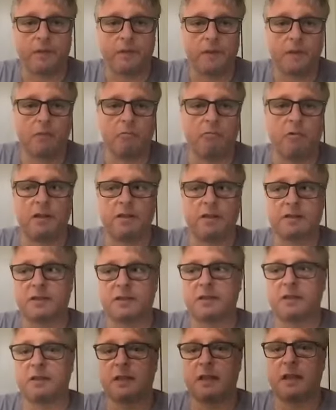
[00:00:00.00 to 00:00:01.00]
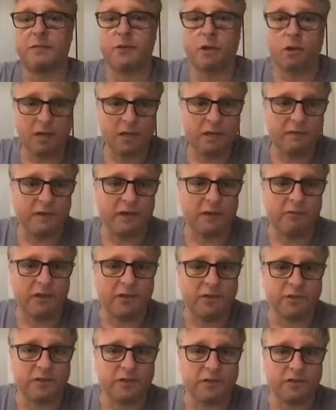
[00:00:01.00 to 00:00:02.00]
Whilst if you are VAT
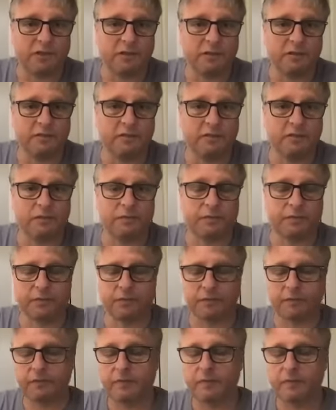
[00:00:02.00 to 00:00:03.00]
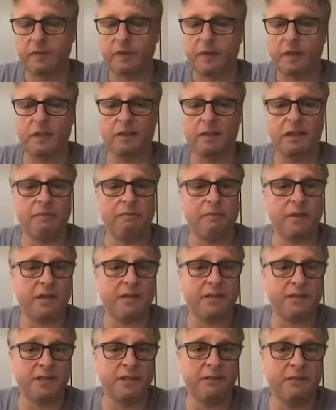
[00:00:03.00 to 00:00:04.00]
registered, then by
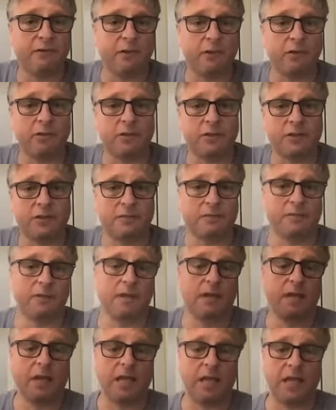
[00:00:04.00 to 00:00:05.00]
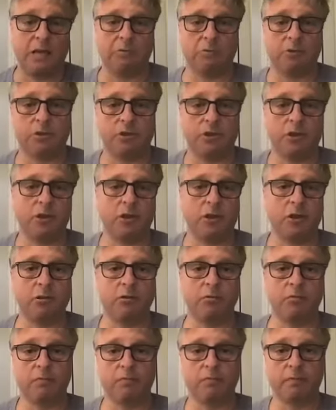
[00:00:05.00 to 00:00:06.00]
default, it will show
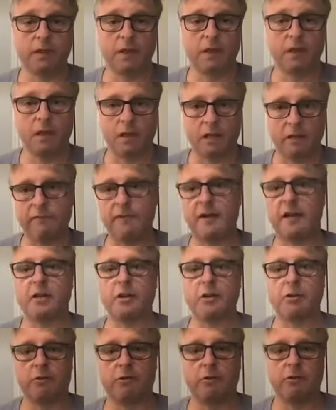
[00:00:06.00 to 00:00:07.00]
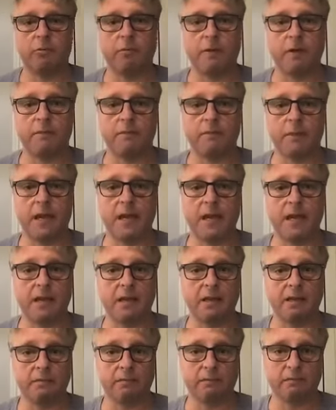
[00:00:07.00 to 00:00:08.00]
you the VAT you could be
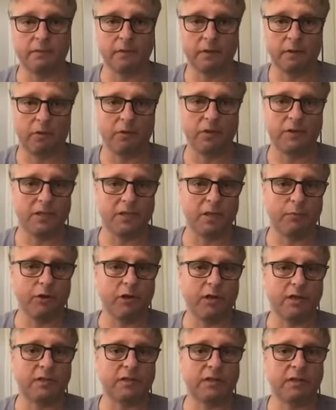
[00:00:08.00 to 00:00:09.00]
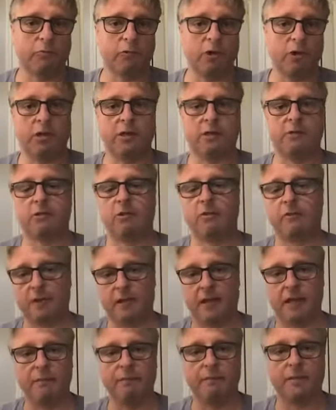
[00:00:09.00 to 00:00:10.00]
paying on the sale price and what you sort of
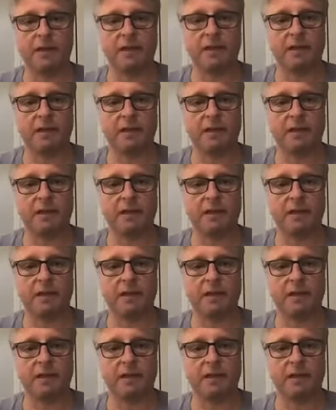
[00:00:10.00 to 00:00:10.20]
claim back